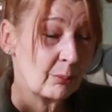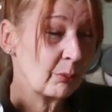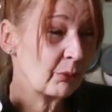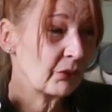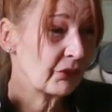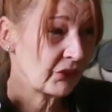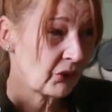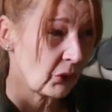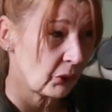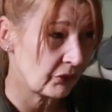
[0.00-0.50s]

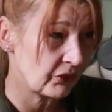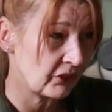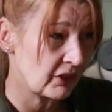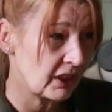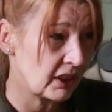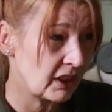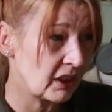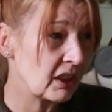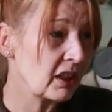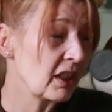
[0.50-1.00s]
salt in
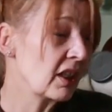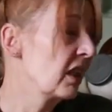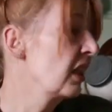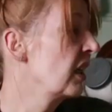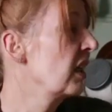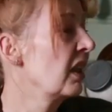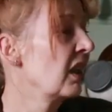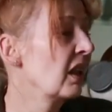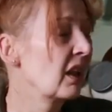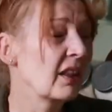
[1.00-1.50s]
it.
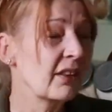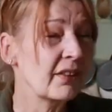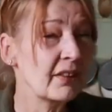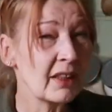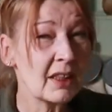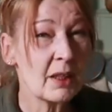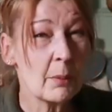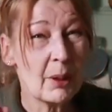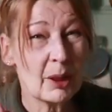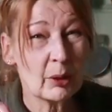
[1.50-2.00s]
I
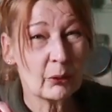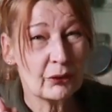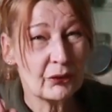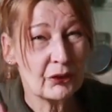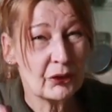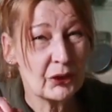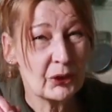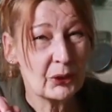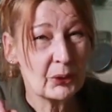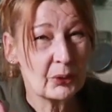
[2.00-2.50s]
think about
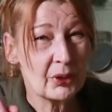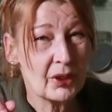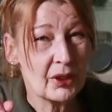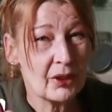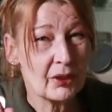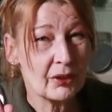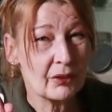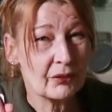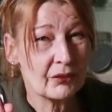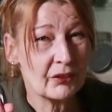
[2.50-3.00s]

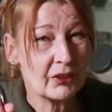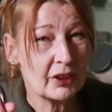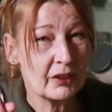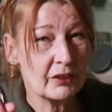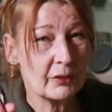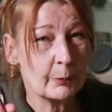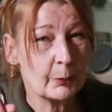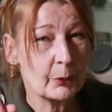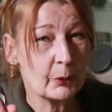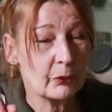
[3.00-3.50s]
2.5
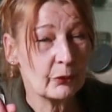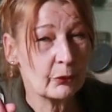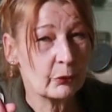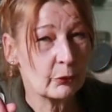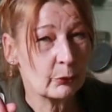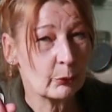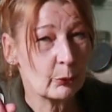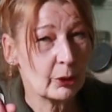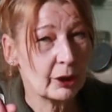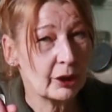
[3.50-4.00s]
teaspoons
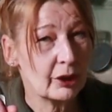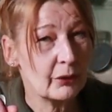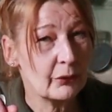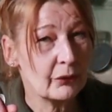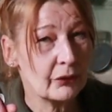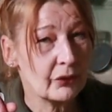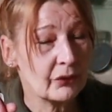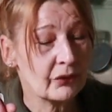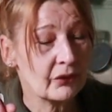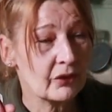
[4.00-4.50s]
was what I
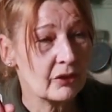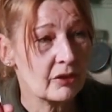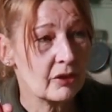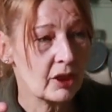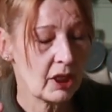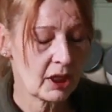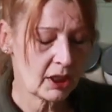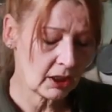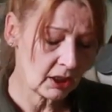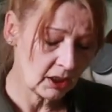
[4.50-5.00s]
used on
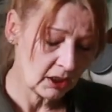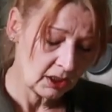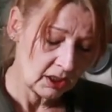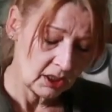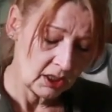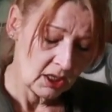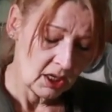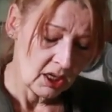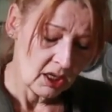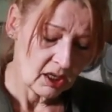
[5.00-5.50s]
Sunday.
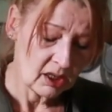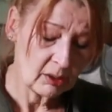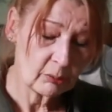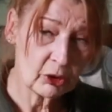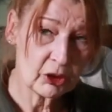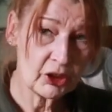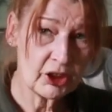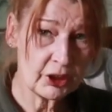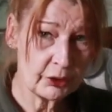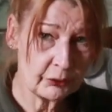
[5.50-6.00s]
I'm
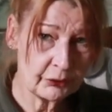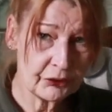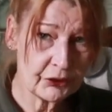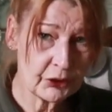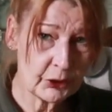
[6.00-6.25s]
going to use